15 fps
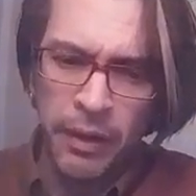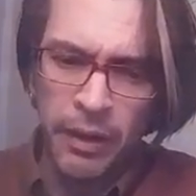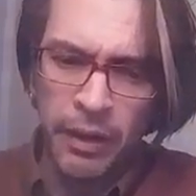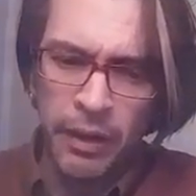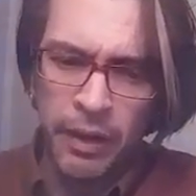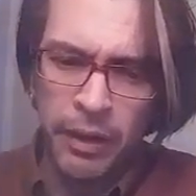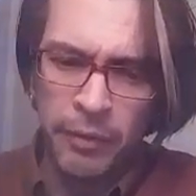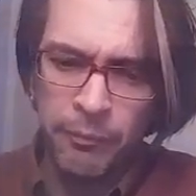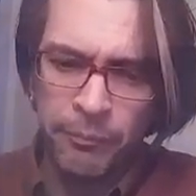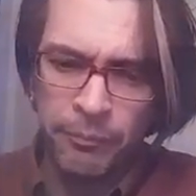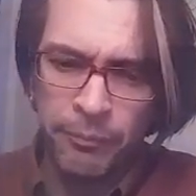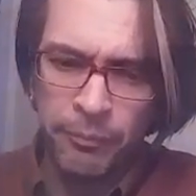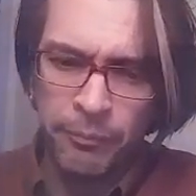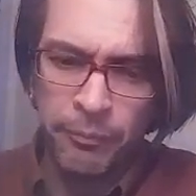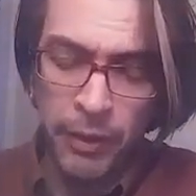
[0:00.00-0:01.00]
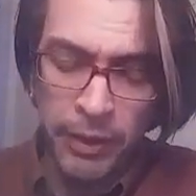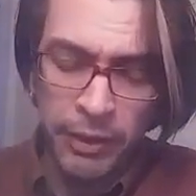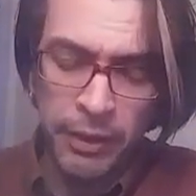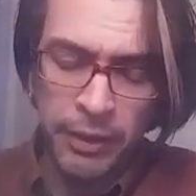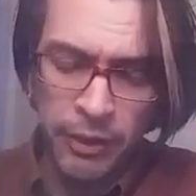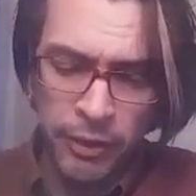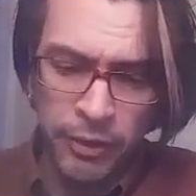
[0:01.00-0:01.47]
But
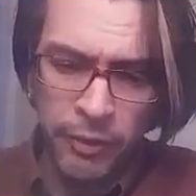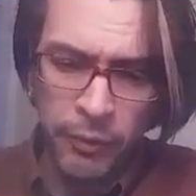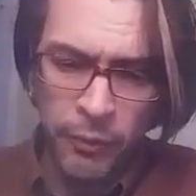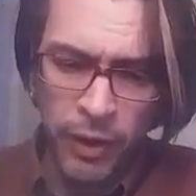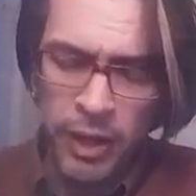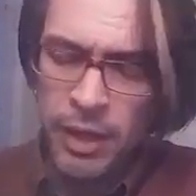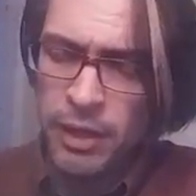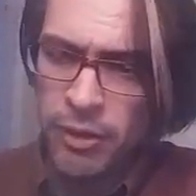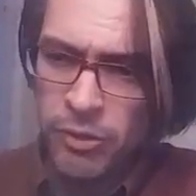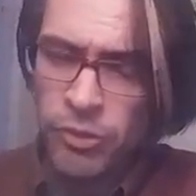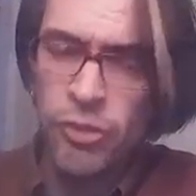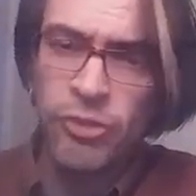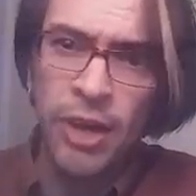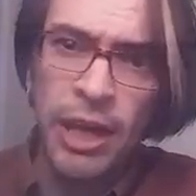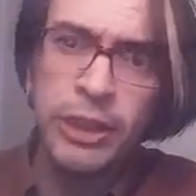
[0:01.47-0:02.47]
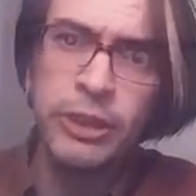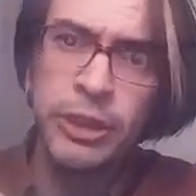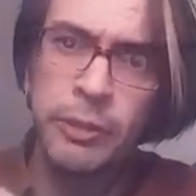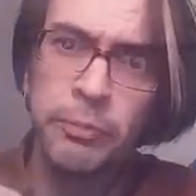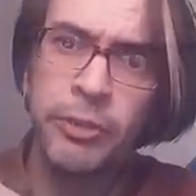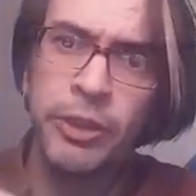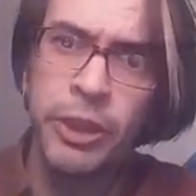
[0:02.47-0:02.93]
you know what? This is
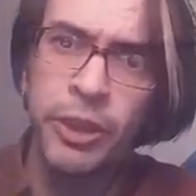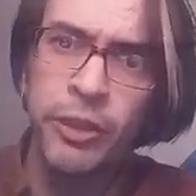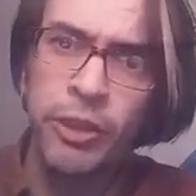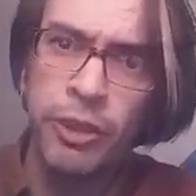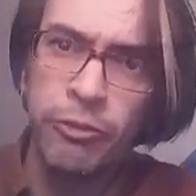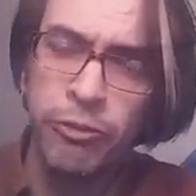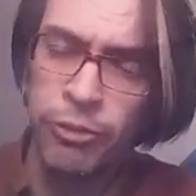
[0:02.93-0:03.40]
actually pretty good.